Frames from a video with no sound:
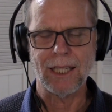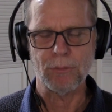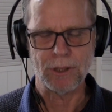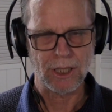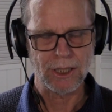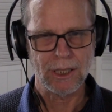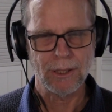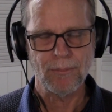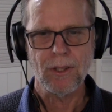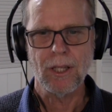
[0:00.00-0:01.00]
which I did,
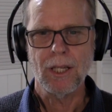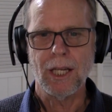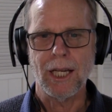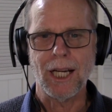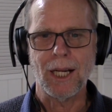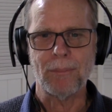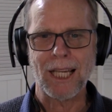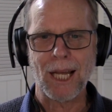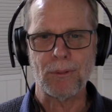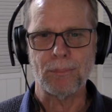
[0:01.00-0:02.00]
and I
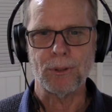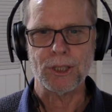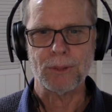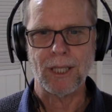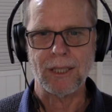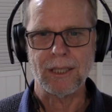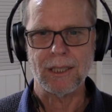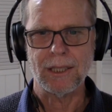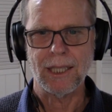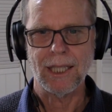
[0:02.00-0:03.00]
became a Buddhist monk
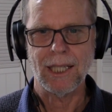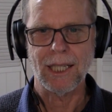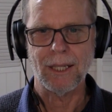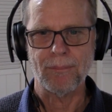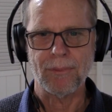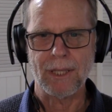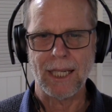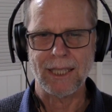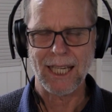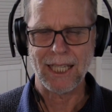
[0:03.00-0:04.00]

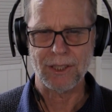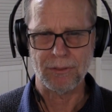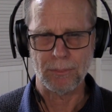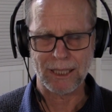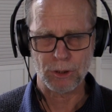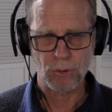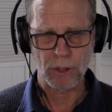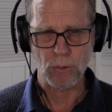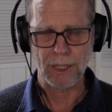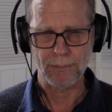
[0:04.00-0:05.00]
at the age of about
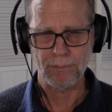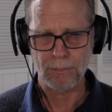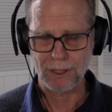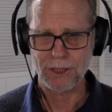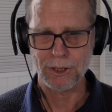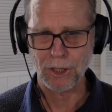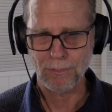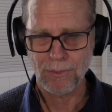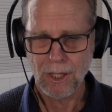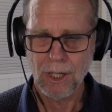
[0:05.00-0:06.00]
21 by this time.